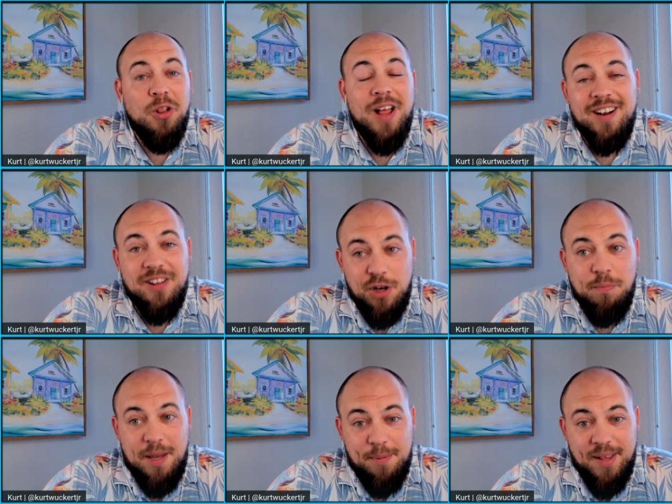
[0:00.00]
whole lot
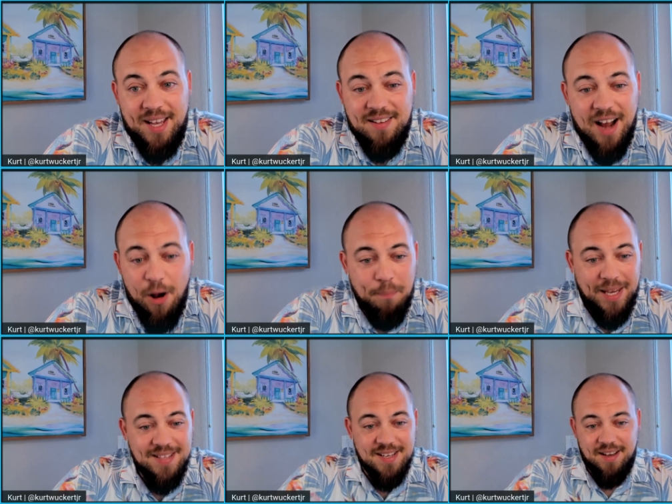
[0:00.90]
of little people handing
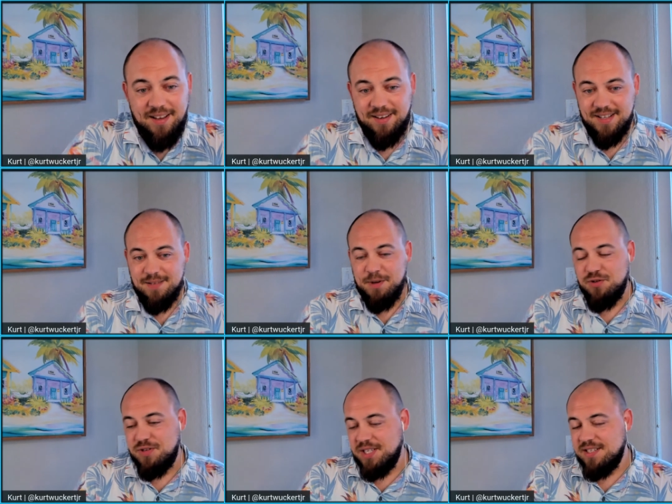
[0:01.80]
out pizza
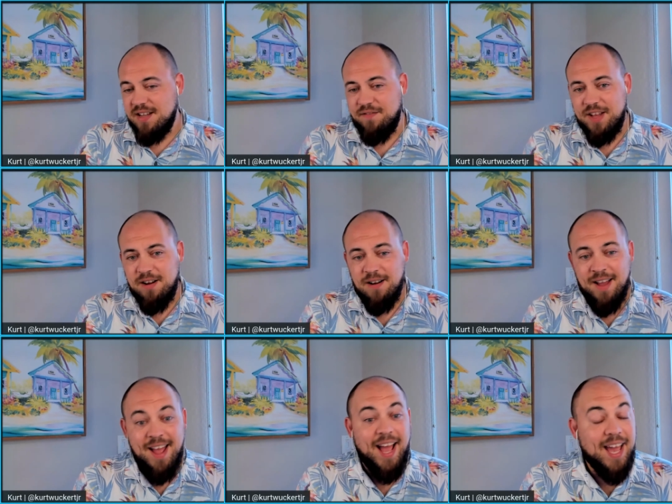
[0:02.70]
and some interesting stuff
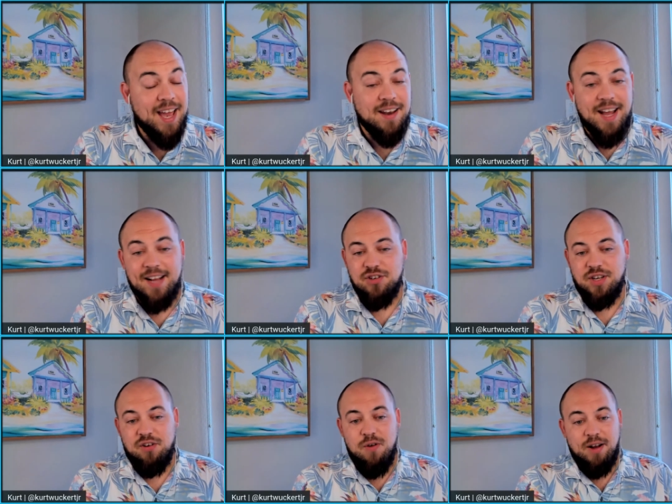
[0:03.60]
there. And
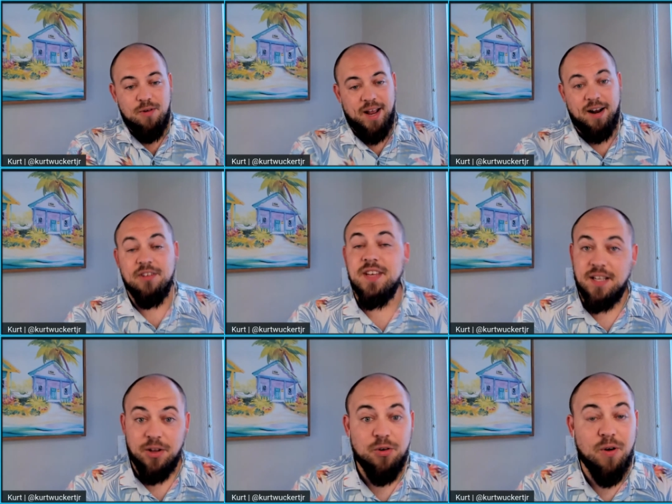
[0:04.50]
actually, Craig Wright,
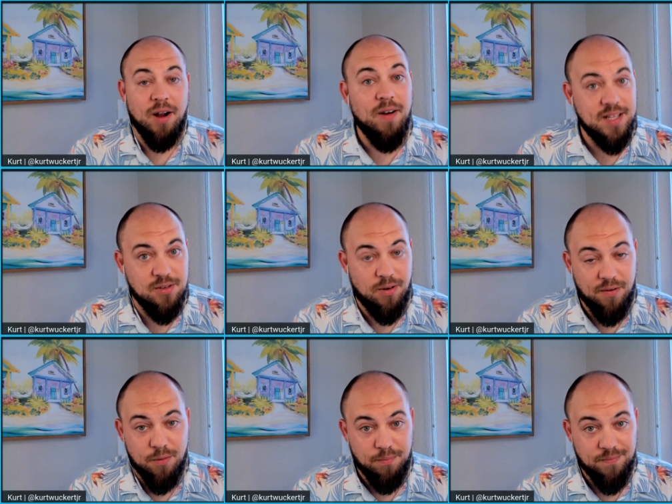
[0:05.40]
I'll tell you a little Craig Wright
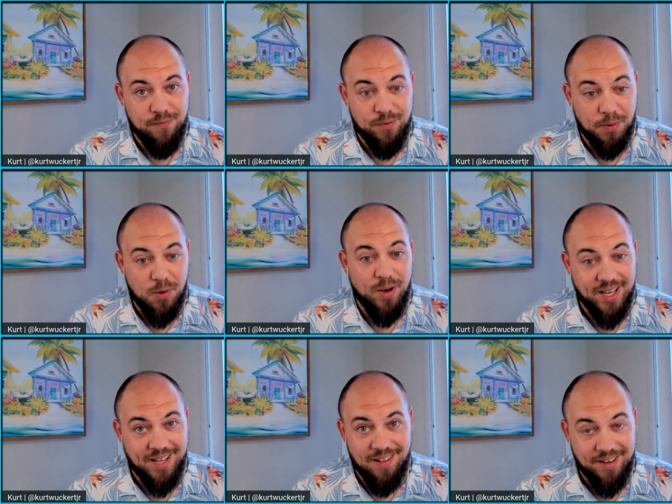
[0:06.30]
story from
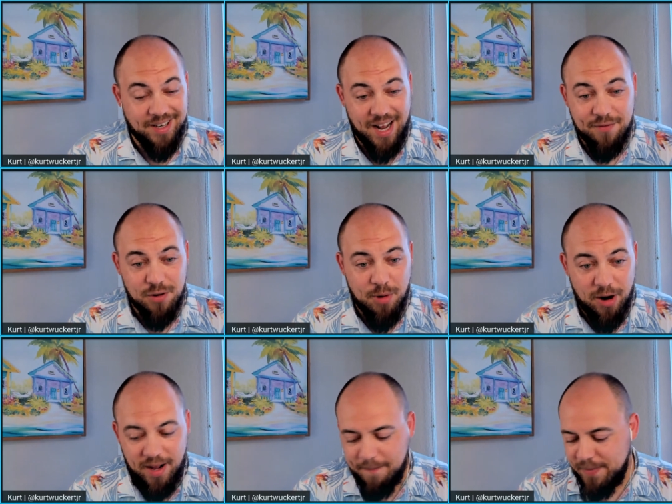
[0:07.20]
CoinGeek London
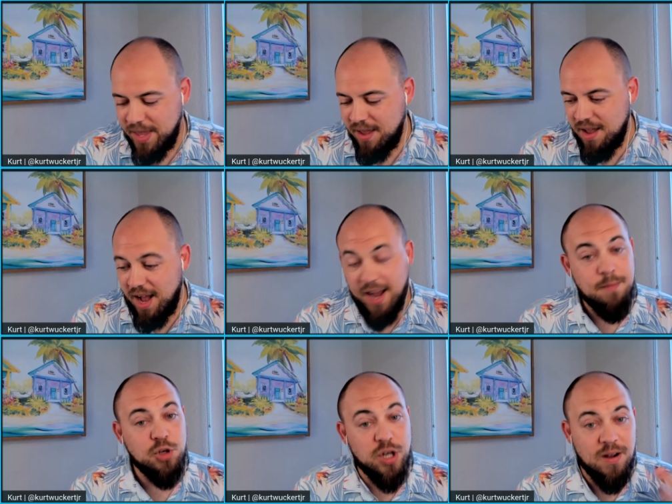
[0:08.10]
after party.
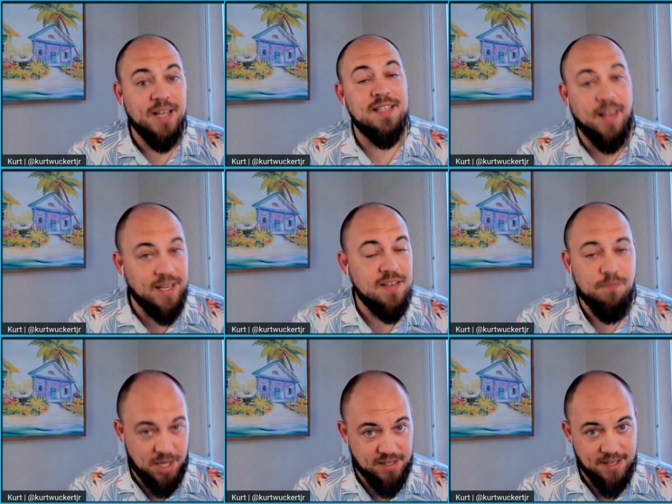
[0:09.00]
I am sharing a
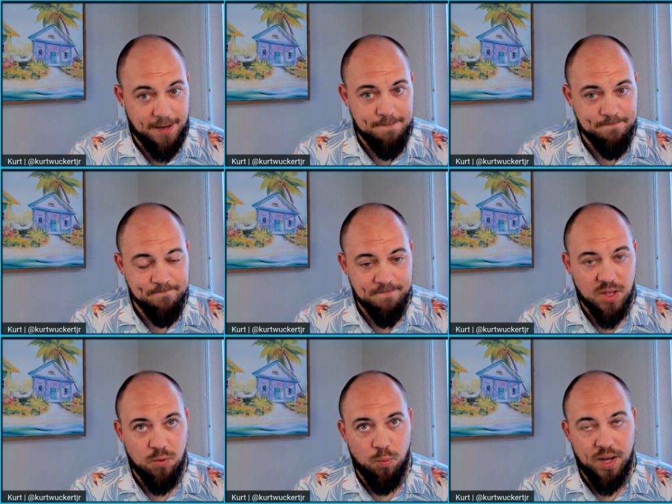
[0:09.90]
slice of pizza
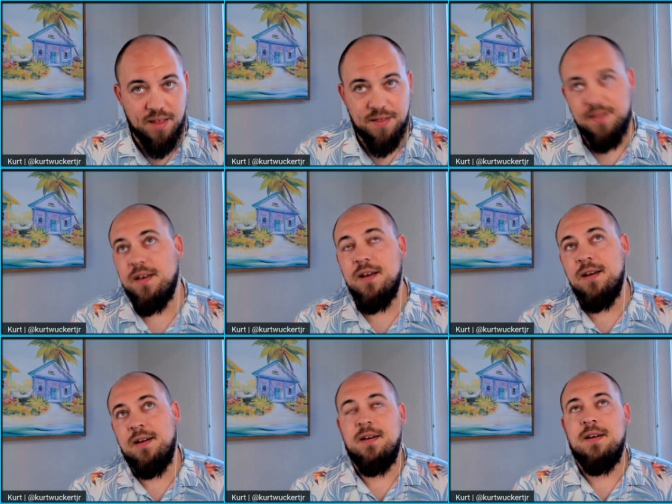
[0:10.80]
with